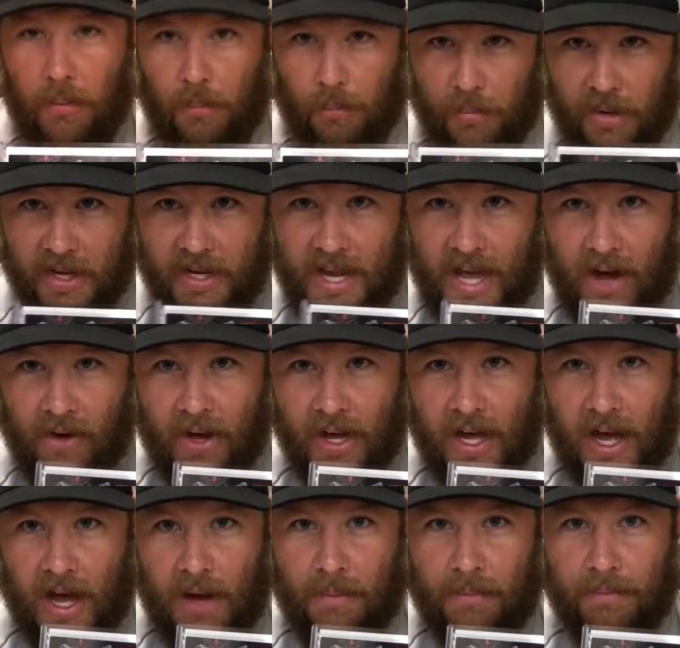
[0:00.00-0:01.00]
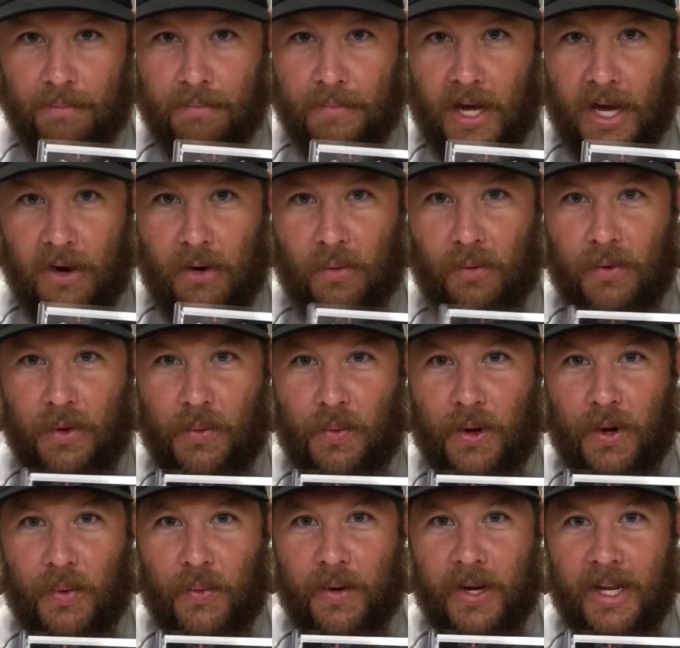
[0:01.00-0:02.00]
But now I don't really
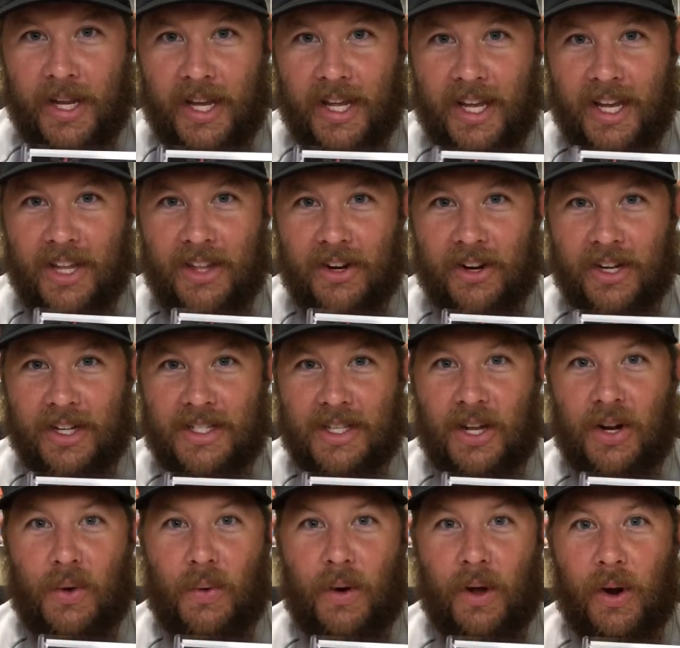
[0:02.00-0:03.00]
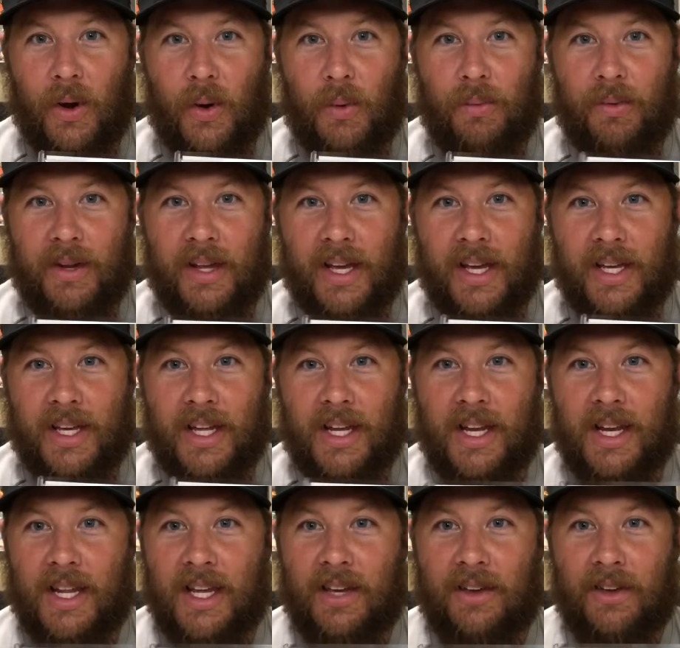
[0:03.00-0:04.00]
want to read it either because I don't want to open it and get
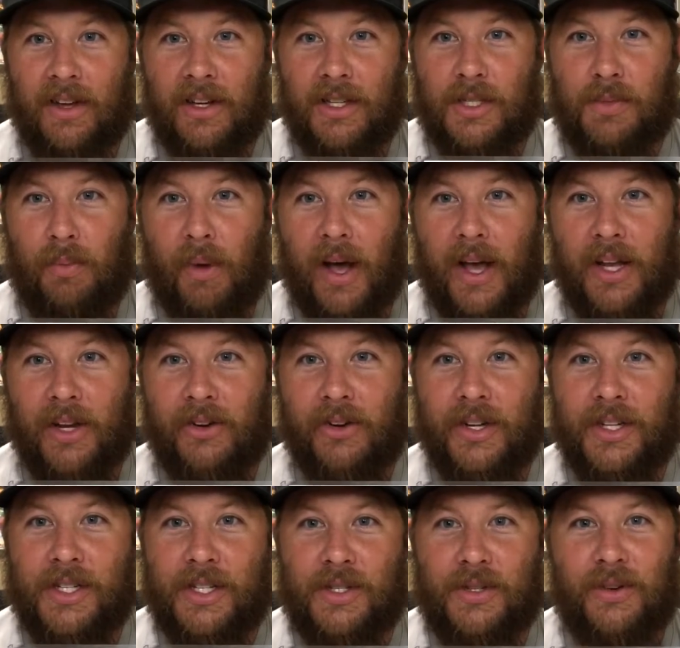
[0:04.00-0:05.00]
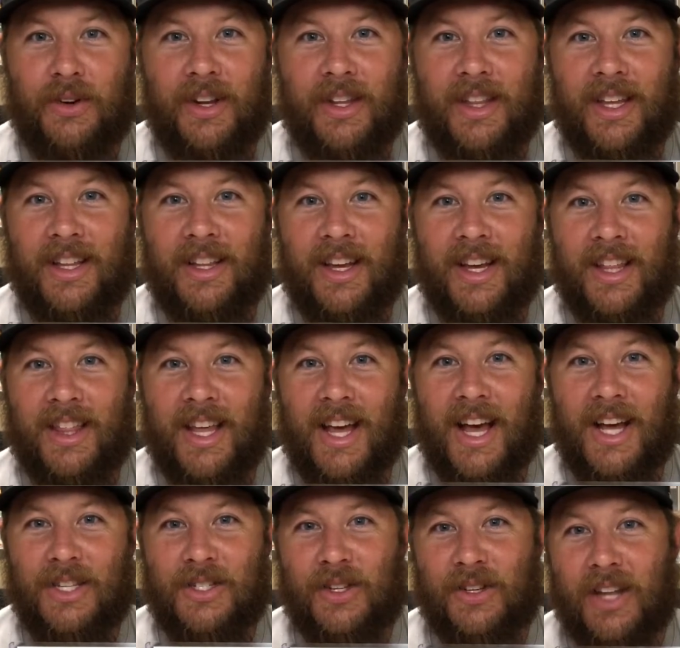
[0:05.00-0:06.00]
any spine creases or anything like
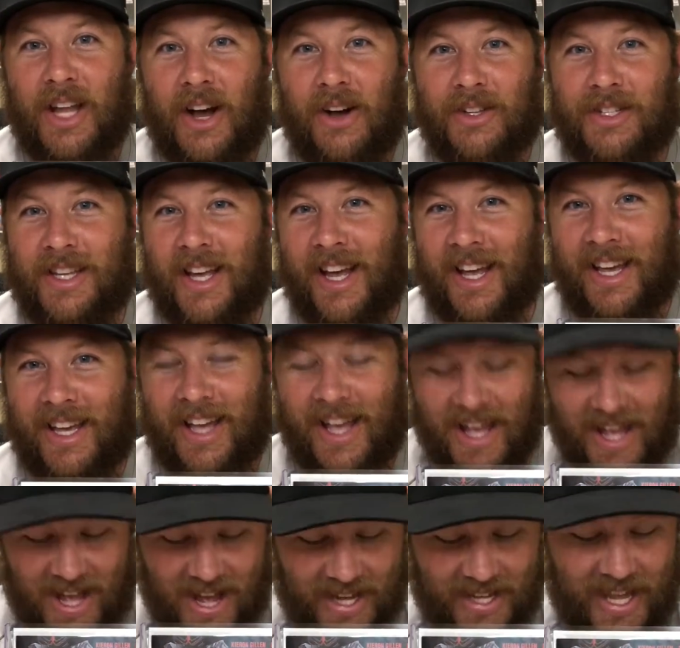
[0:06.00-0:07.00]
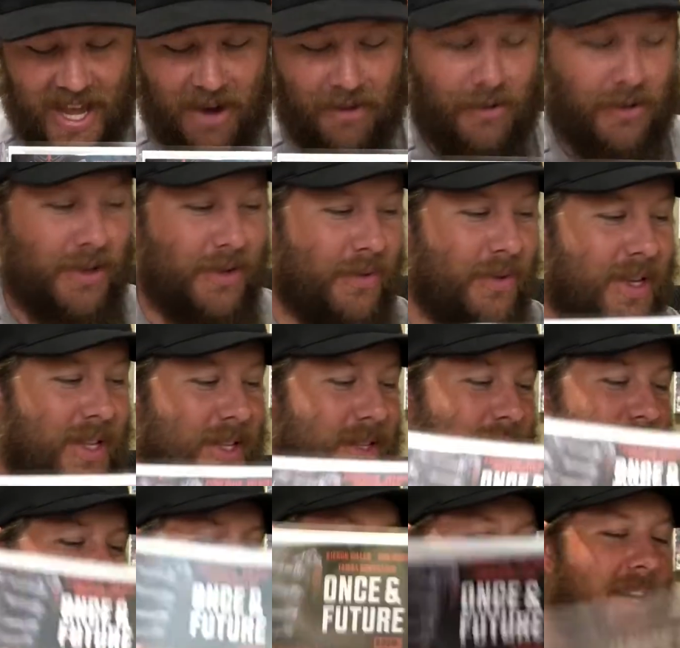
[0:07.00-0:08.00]
that. So now it's like, I can't really read the
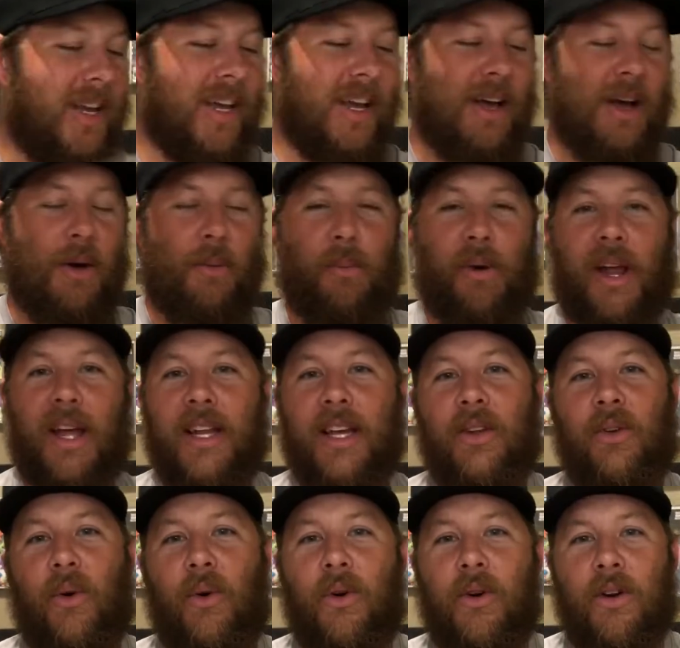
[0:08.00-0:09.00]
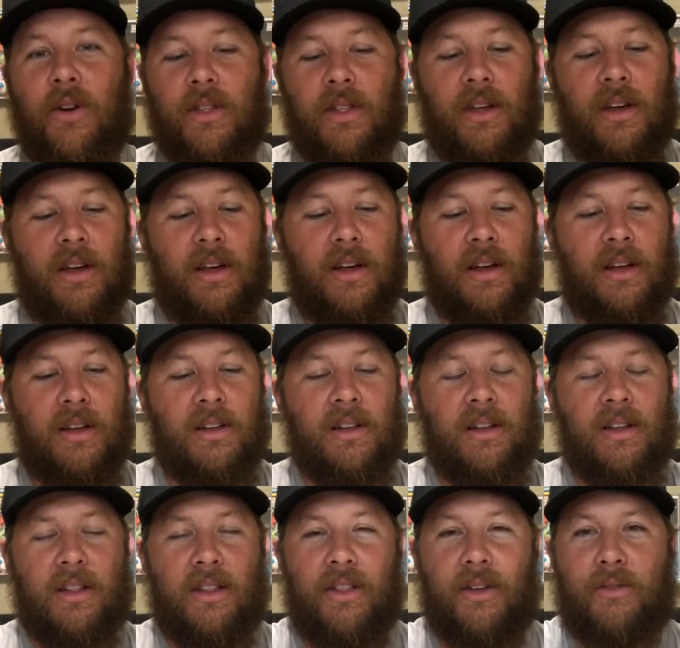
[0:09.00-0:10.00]
story, but I did order
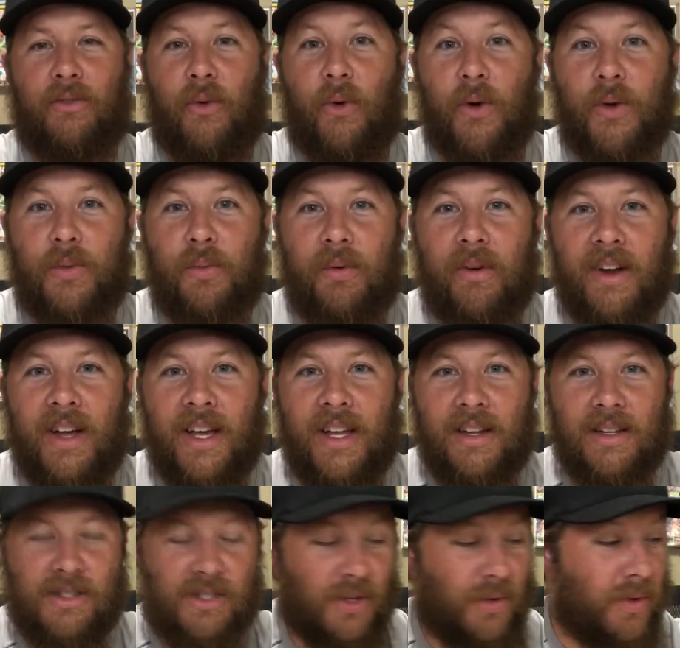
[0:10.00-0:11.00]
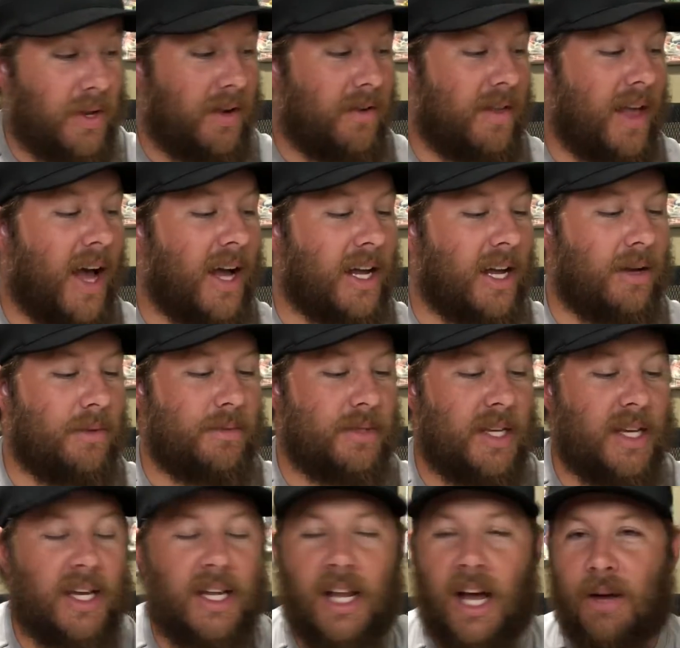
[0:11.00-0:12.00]
the fourth print. So whenever that
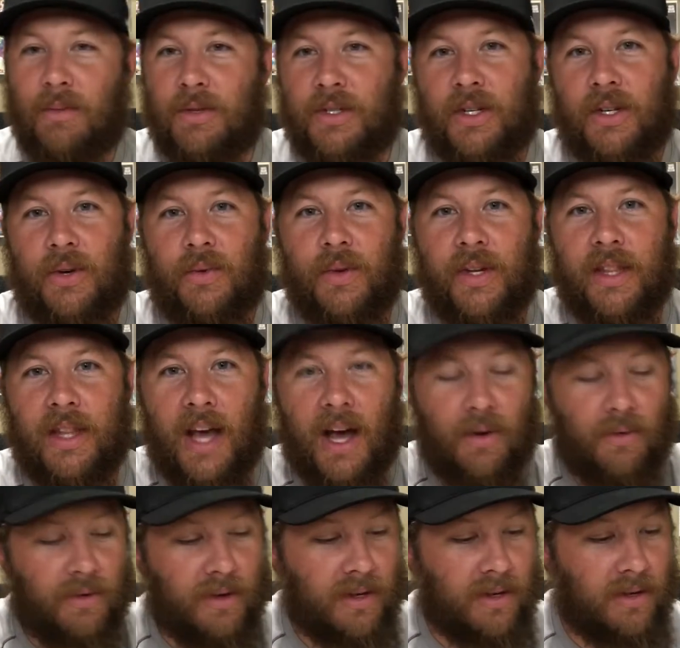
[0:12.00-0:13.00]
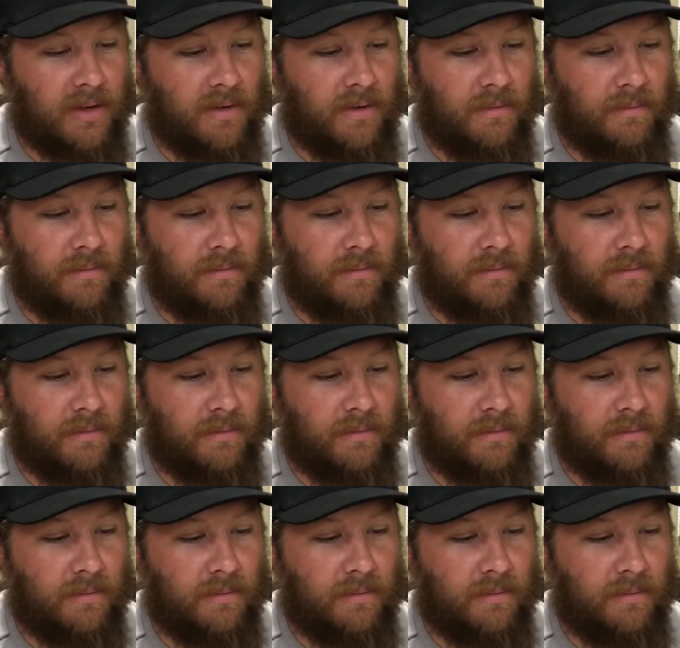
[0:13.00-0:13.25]
comes in, I'm just going to read that one.